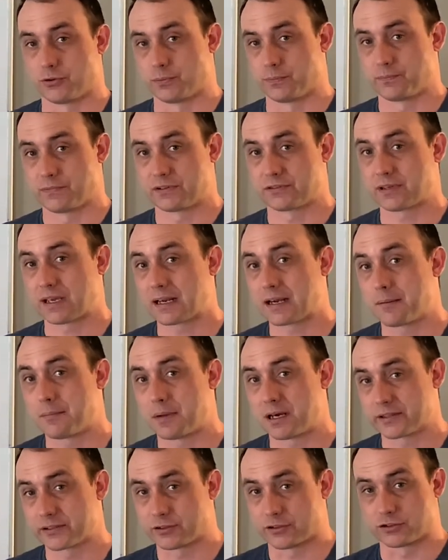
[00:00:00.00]
It's like a
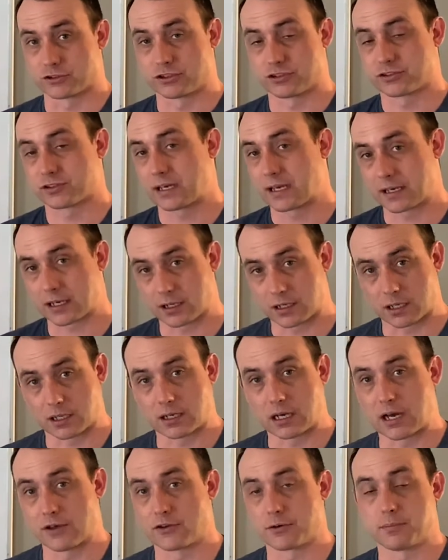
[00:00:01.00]
muscle, just like all
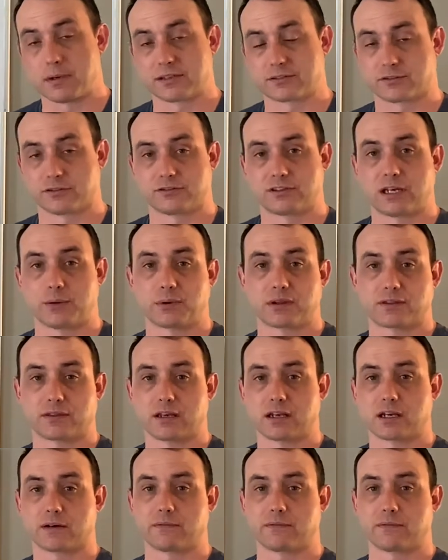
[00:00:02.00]
other muscles that we think of.